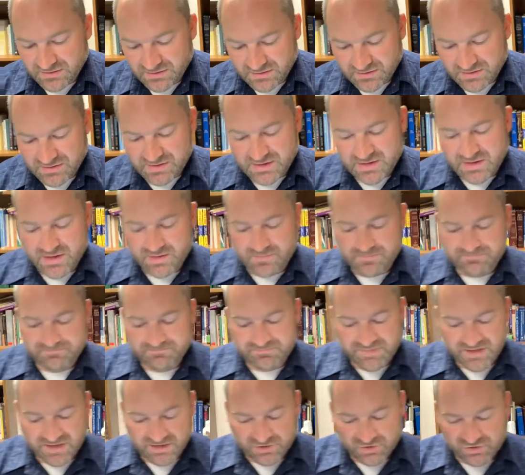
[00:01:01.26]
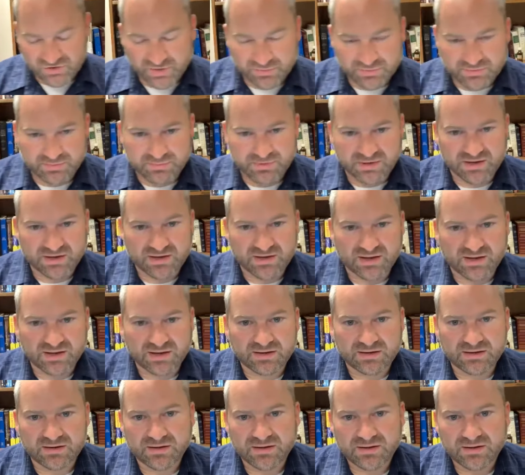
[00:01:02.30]
um, that corrupted
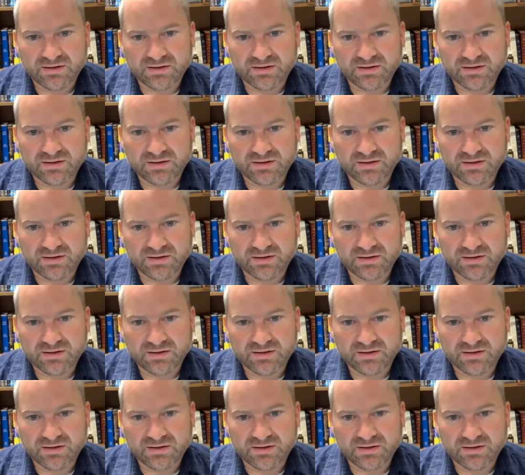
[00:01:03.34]
mankind.